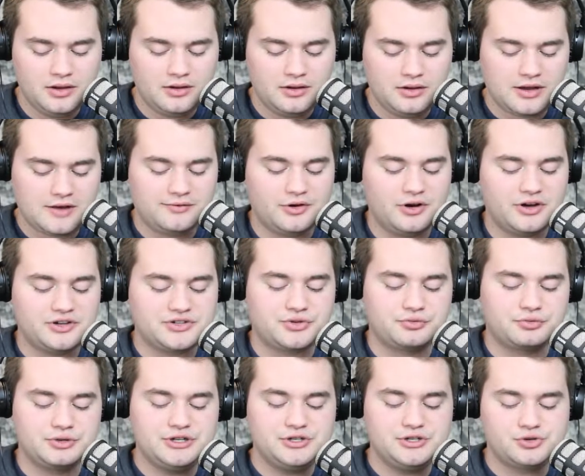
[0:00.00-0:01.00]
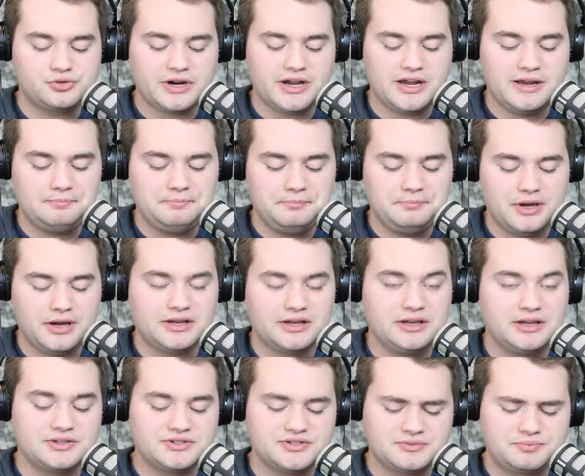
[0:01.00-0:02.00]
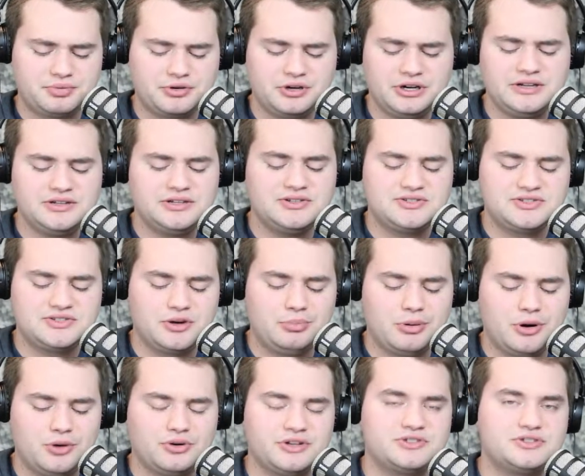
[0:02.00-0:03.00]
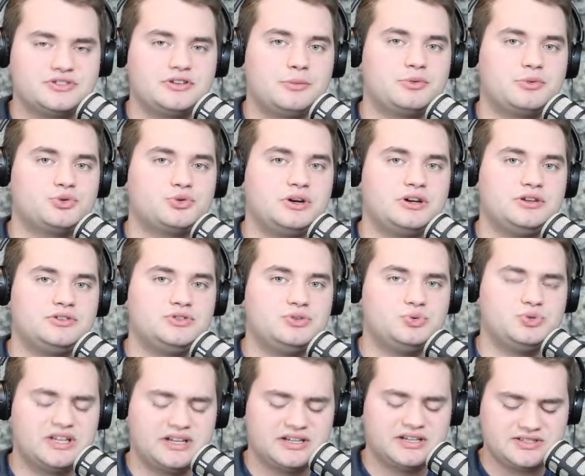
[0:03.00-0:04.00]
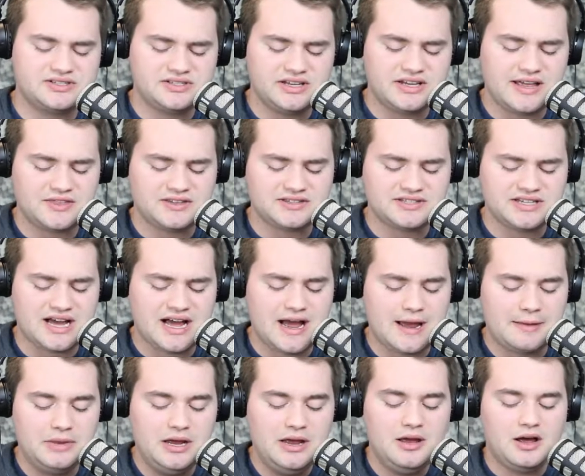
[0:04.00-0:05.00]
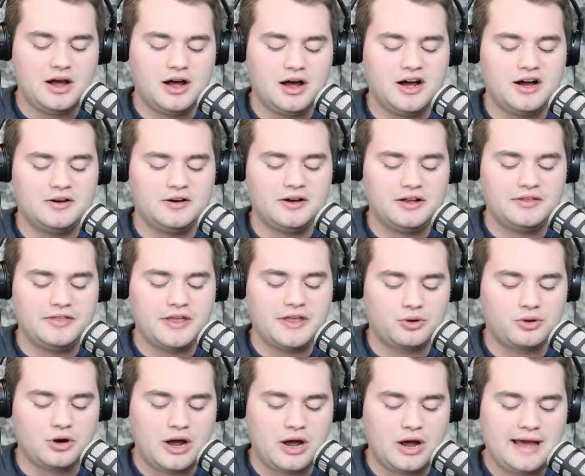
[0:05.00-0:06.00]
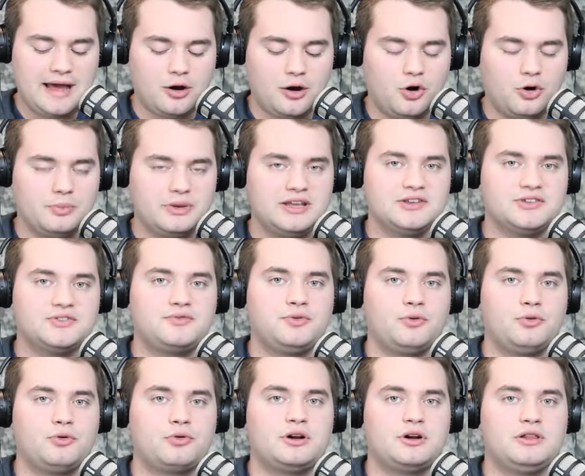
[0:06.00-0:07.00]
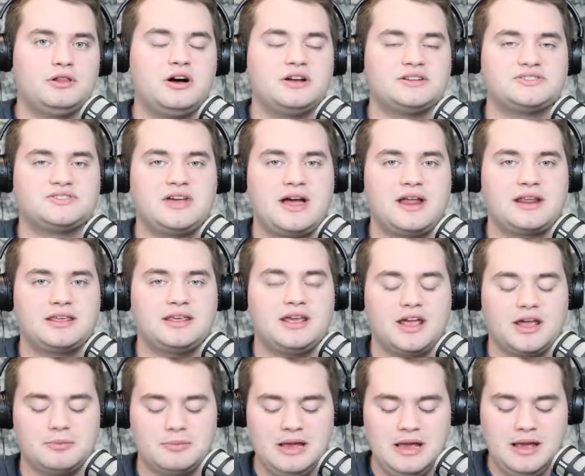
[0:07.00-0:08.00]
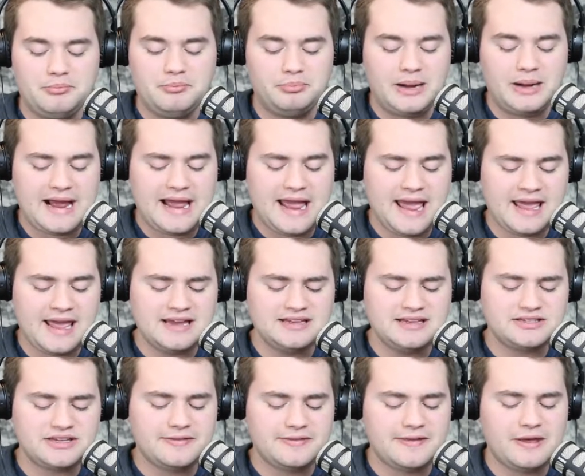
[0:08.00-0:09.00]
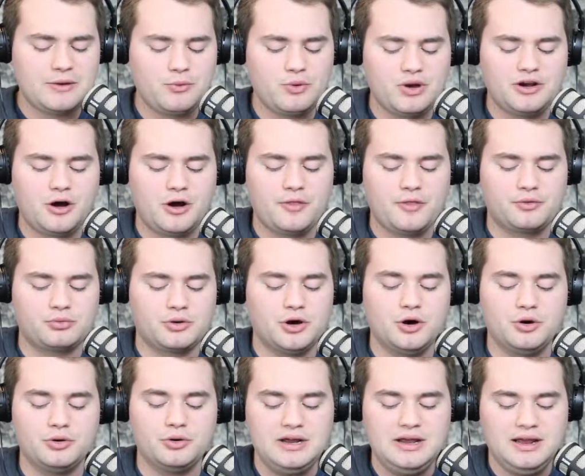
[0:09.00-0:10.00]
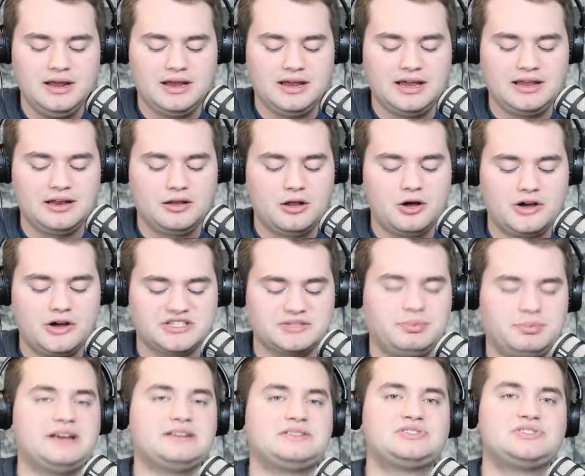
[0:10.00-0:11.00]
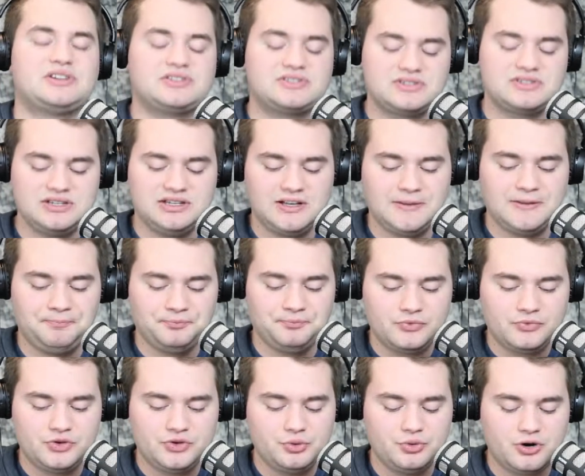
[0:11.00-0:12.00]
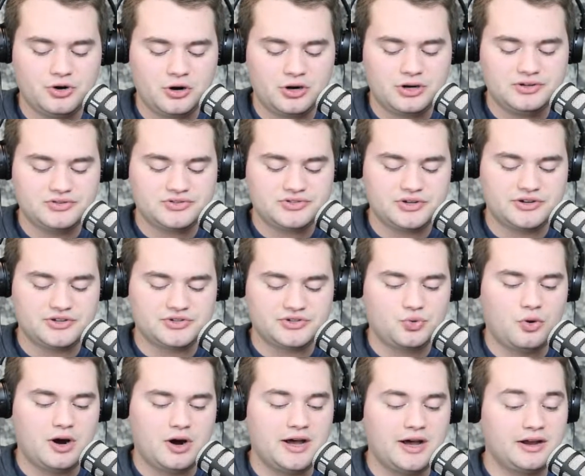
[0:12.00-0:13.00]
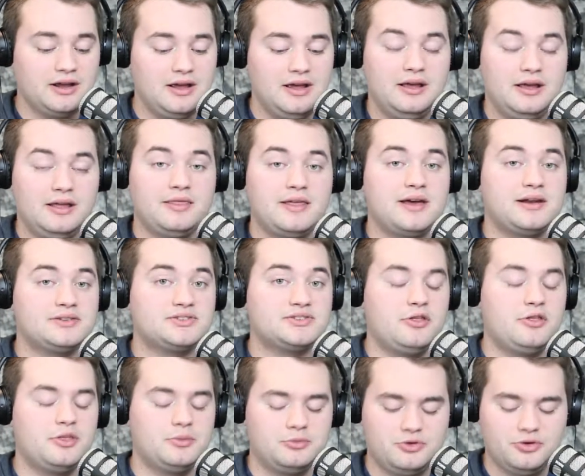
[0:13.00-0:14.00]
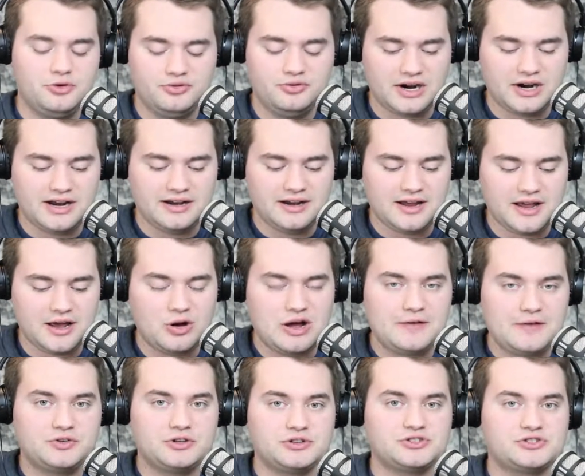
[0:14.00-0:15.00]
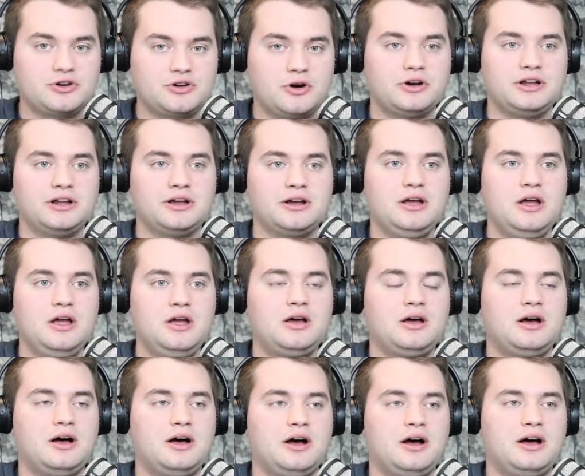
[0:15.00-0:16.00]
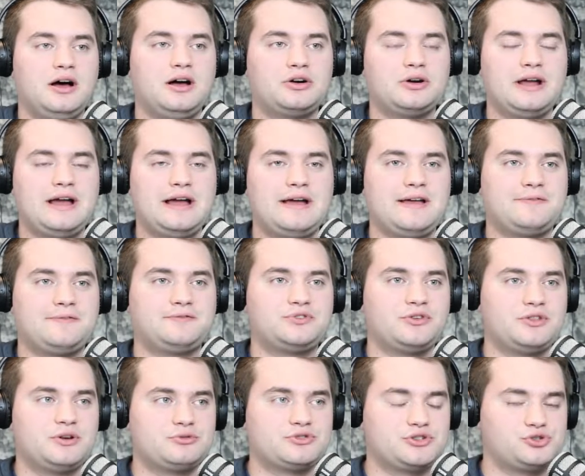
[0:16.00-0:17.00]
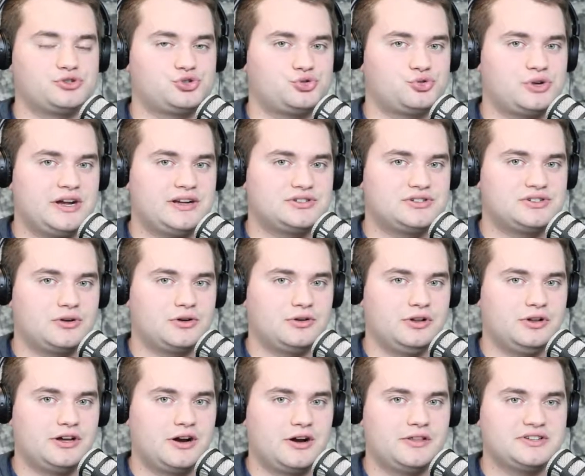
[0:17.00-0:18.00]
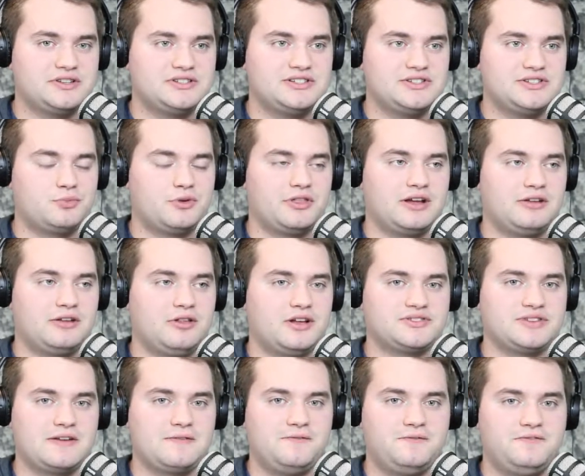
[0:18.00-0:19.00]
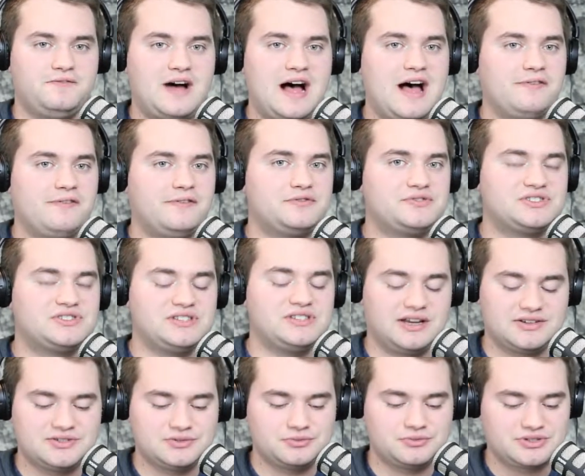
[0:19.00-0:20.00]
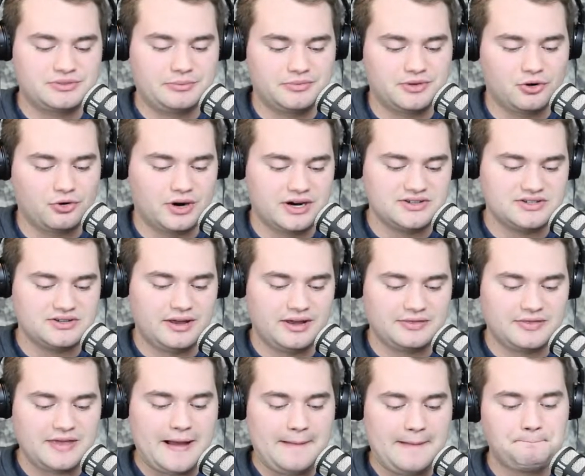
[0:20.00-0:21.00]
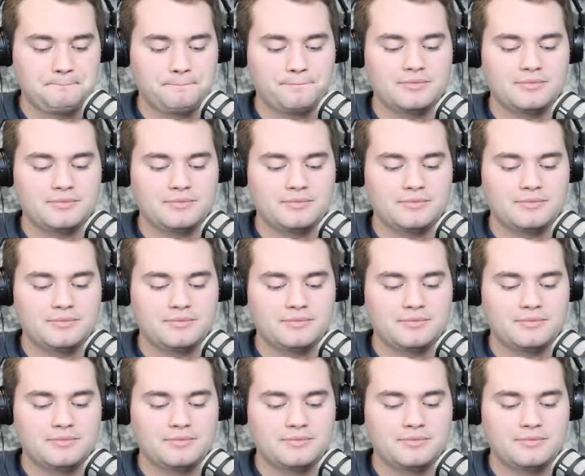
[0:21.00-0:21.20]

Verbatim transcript: have lost 3 straight against pretty decent opponents. Number 22 Tennessee at the time, uh, they were at home against Florida, lost that game by 8 and then they went on the road and lost by 16 to an Arkansas squad that is on the move right now after starting uh, er, after there was a stretch early on in the season where they lost like 5 of 6. It was something crazy like that.